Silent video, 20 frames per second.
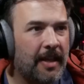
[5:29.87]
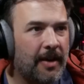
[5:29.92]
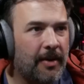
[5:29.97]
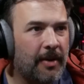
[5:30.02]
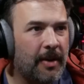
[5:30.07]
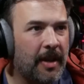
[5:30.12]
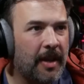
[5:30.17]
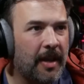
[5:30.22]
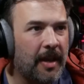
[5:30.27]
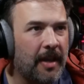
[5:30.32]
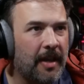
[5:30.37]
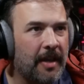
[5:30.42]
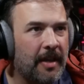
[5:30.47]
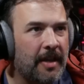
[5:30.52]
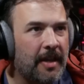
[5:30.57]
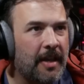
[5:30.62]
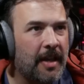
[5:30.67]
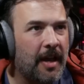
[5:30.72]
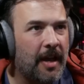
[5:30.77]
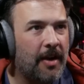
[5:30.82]
Okay.
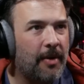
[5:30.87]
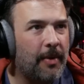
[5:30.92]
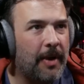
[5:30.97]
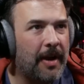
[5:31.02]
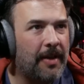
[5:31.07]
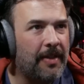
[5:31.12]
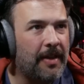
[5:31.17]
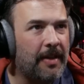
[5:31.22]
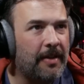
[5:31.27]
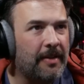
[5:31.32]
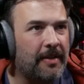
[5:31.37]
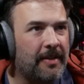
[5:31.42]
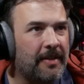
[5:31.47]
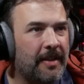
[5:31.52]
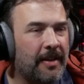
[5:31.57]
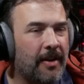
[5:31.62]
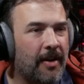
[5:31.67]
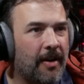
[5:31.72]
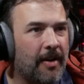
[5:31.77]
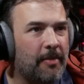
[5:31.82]
Oh, wow. They
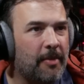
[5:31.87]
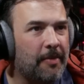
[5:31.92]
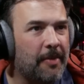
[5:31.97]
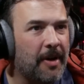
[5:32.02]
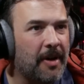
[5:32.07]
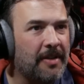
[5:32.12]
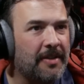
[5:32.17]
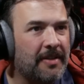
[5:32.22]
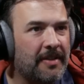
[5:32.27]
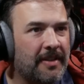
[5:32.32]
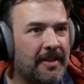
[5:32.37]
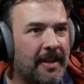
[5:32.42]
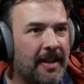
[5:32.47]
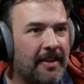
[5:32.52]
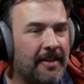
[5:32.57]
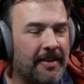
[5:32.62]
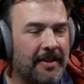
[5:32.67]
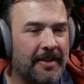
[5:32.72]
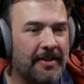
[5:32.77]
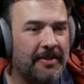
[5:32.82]
did Horrible Bosses
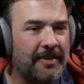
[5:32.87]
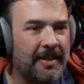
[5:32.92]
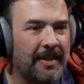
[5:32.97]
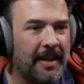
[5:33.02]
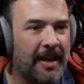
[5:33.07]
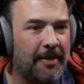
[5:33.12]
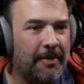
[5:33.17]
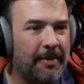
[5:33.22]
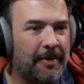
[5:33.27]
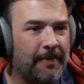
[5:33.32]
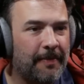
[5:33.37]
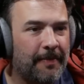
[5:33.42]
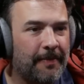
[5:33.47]
together. Did you see that one?